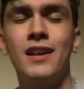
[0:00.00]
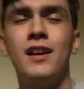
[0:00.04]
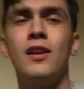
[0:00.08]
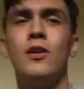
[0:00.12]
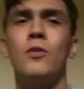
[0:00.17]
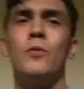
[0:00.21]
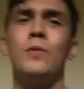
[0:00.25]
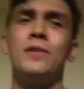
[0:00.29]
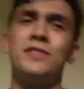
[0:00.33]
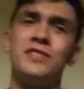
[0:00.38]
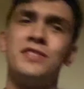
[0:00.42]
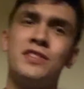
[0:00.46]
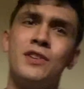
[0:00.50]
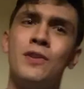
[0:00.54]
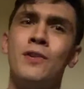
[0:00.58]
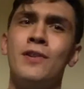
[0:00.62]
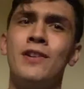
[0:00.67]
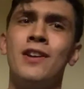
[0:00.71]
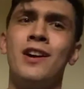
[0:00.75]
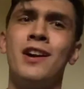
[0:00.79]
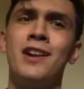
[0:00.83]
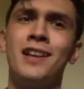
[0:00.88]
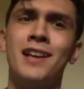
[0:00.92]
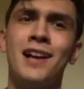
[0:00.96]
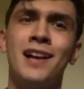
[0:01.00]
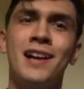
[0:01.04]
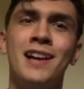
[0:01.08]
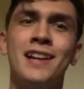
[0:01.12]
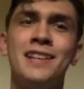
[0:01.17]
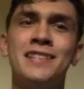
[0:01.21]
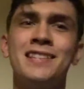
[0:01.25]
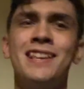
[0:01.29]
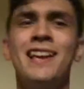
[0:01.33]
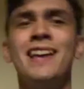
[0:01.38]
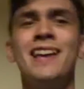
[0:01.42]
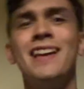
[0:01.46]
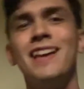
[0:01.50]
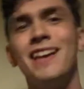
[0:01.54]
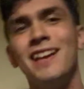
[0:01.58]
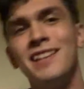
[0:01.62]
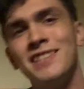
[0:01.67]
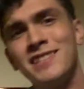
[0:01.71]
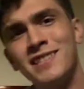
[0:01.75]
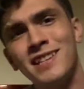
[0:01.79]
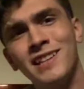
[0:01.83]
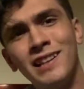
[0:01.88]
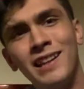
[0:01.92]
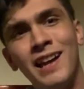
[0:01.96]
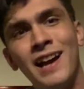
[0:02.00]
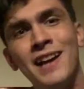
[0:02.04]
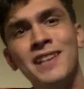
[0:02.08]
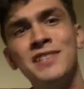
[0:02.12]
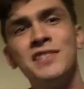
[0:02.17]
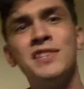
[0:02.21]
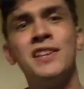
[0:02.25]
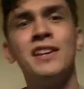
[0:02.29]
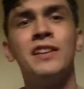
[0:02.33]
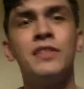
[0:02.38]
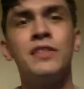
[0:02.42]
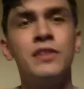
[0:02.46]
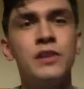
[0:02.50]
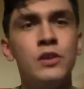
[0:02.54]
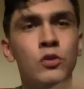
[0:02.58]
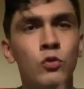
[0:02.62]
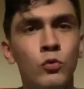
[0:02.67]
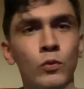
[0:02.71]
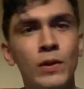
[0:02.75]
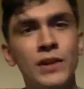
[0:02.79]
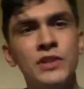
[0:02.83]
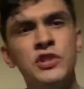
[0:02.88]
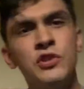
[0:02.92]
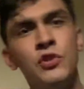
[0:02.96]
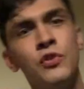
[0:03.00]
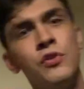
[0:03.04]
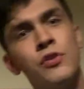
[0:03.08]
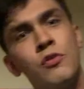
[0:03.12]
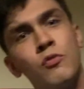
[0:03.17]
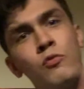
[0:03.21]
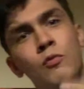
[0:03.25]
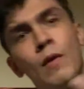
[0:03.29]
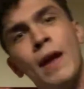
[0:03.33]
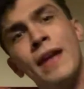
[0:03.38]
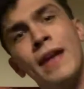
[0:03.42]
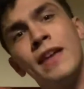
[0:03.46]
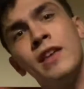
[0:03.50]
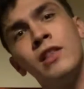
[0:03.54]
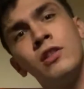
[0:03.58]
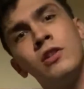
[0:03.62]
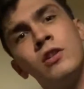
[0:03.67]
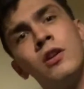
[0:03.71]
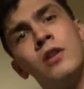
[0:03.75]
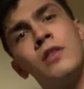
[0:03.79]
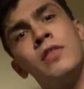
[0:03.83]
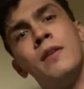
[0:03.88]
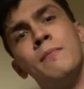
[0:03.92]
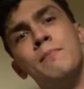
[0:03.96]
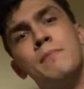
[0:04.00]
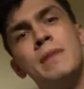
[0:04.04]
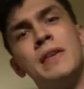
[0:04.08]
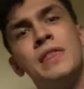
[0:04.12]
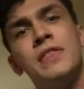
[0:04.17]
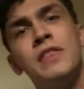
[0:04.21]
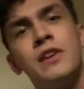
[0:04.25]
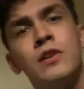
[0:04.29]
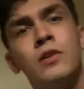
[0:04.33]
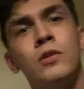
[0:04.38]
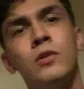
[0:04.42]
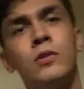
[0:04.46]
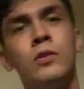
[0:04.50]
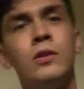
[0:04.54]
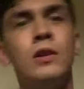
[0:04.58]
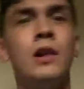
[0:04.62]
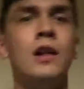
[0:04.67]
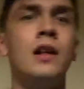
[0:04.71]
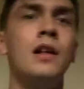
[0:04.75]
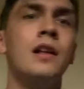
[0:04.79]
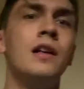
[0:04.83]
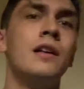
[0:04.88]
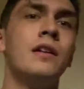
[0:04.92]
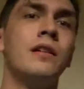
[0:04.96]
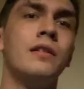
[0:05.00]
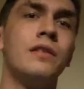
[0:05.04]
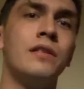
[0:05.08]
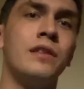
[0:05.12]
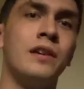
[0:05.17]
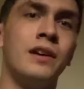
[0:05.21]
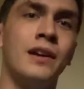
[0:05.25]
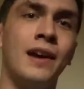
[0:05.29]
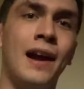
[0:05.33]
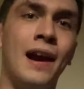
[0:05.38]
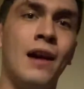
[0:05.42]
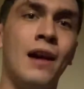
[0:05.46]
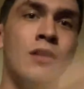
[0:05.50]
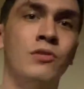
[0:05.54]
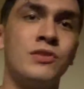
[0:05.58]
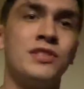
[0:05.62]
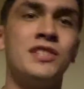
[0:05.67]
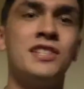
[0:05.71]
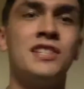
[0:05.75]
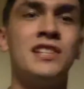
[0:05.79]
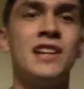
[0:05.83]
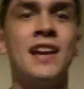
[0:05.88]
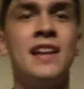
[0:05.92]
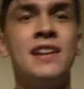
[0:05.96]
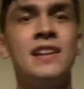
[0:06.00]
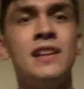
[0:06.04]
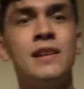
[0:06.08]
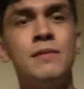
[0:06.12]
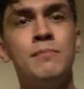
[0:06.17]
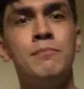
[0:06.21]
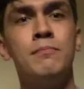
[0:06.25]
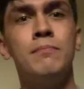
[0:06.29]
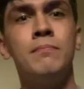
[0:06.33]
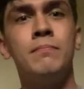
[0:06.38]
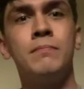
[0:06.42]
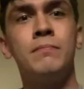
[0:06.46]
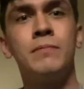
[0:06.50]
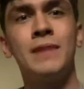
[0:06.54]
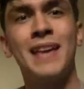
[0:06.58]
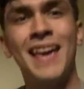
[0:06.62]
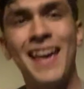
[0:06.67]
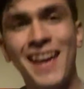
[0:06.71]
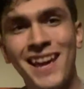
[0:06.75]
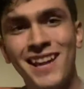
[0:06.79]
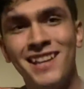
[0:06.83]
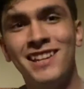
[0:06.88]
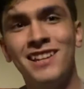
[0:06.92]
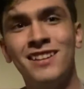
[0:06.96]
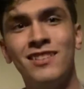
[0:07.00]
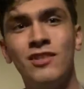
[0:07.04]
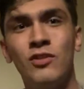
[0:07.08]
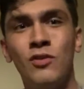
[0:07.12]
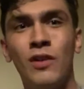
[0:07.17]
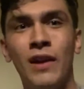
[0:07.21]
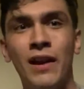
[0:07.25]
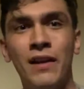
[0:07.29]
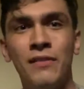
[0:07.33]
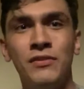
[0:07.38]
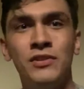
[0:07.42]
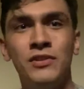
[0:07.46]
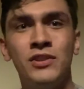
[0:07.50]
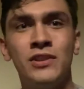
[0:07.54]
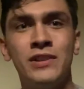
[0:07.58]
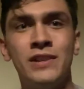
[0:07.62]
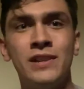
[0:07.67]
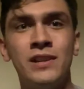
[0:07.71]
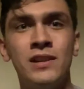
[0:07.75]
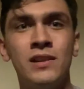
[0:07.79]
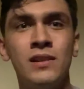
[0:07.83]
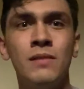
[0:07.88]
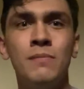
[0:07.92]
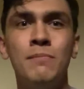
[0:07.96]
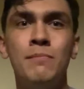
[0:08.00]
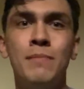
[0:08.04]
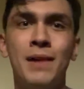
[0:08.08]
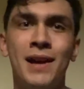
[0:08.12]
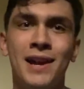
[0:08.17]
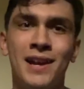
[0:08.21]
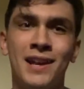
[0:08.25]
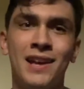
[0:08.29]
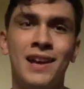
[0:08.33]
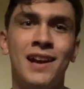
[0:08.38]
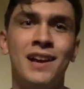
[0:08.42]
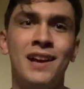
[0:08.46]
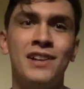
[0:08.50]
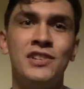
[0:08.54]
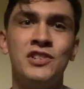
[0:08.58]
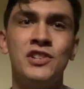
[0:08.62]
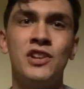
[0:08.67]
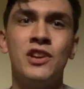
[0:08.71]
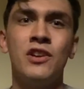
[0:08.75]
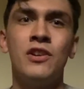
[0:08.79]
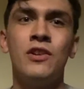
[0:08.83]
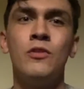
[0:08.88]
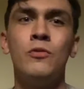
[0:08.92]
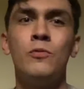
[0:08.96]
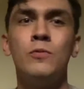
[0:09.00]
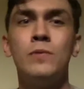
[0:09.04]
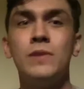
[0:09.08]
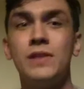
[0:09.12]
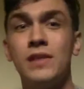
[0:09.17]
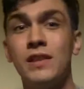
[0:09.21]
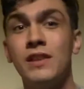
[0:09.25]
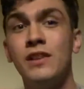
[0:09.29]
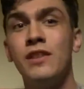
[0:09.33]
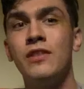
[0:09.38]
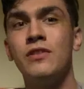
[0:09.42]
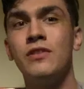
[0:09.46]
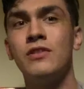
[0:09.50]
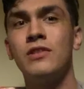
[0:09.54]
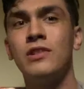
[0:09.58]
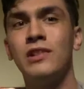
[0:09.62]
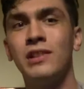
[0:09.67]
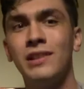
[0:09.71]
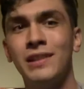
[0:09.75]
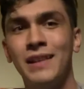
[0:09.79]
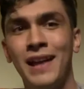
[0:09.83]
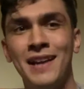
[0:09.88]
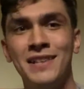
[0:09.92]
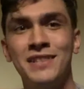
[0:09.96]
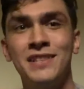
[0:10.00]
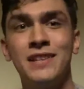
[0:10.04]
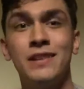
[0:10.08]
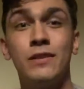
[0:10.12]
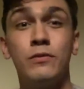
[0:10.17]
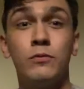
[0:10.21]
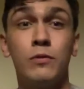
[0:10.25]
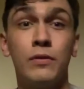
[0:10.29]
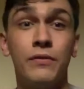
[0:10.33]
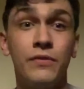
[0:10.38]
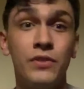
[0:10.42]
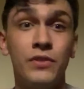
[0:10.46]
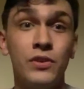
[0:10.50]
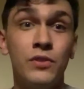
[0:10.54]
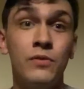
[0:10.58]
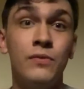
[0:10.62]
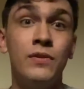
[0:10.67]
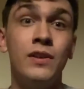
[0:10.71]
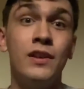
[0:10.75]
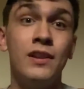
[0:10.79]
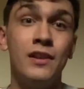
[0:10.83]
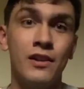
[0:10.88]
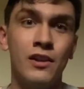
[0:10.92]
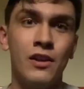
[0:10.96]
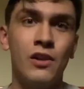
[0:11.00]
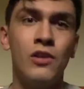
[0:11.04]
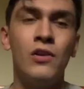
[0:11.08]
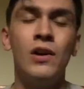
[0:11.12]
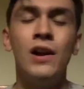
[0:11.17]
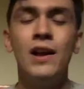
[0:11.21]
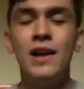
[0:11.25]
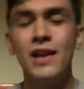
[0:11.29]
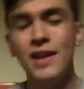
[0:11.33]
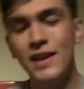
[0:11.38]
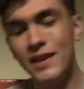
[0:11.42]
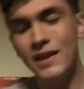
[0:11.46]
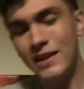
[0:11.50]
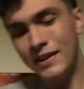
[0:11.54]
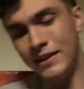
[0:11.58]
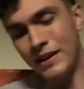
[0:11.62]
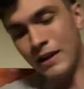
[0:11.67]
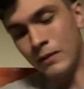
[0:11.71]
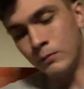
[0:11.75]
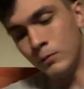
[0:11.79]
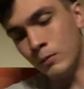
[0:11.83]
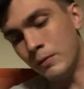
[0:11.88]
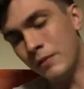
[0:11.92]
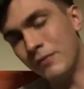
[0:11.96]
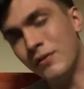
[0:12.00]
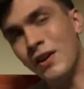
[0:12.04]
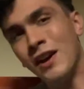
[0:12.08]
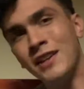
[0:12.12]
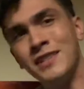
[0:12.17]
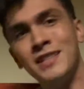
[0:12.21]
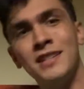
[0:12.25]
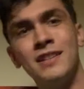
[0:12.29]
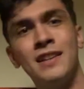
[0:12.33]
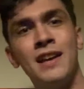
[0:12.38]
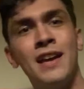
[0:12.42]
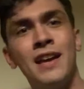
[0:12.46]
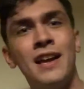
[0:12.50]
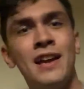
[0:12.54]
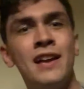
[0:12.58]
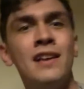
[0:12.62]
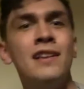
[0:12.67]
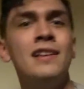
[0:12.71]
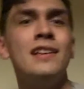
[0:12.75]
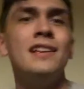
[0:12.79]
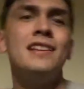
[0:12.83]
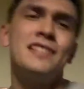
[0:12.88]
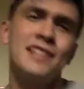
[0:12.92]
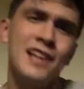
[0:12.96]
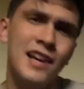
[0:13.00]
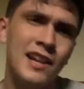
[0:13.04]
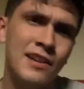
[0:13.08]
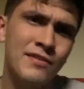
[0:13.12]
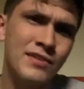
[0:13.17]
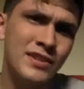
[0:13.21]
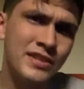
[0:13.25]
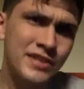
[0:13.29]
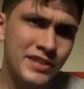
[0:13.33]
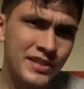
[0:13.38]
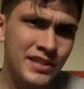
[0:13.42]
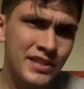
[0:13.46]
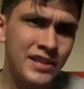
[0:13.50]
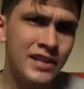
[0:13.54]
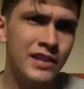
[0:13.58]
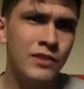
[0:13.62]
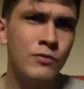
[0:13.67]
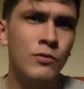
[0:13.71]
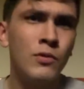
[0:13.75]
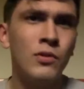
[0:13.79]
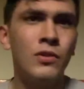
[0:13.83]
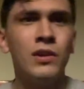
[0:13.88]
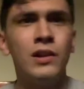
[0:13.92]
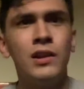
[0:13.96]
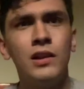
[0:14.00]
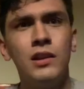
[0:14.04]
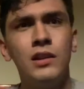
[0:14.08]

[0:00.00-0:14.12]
What's going on, guys? It's the classic, the original, the regular, the mythical, the outstanding Candid Crafter here, back at you with another classic review video. Now, what we've got today is kind of a sequel